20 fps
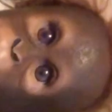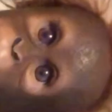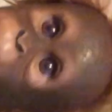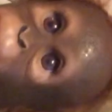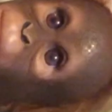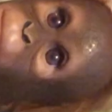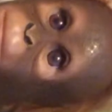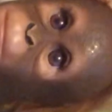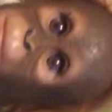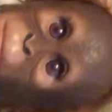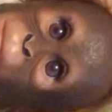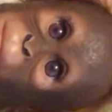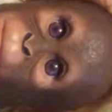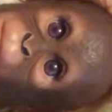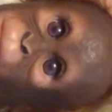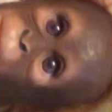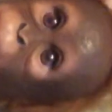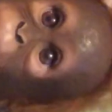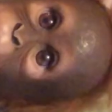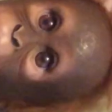it.
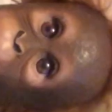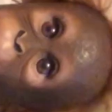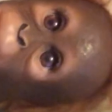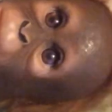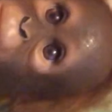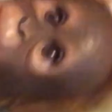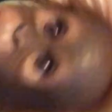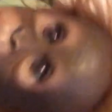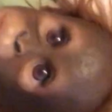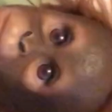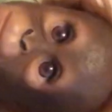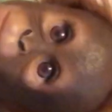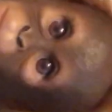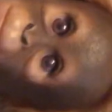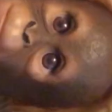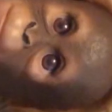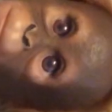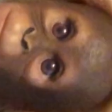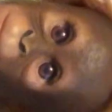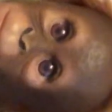But yeah, I'm
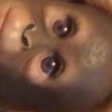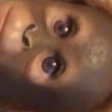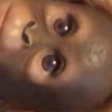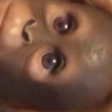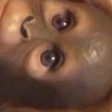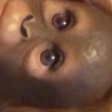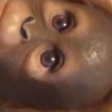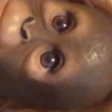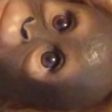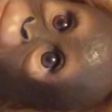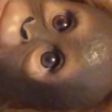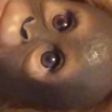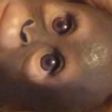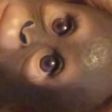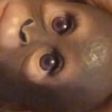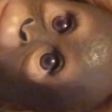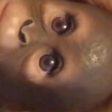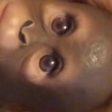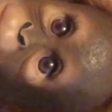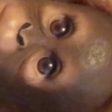wanting to get that
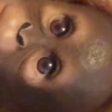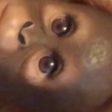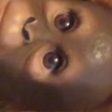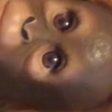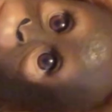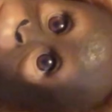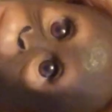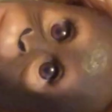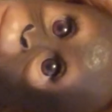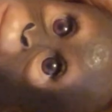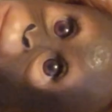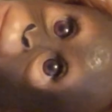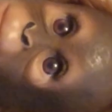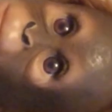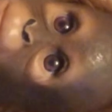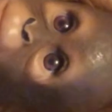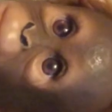started too.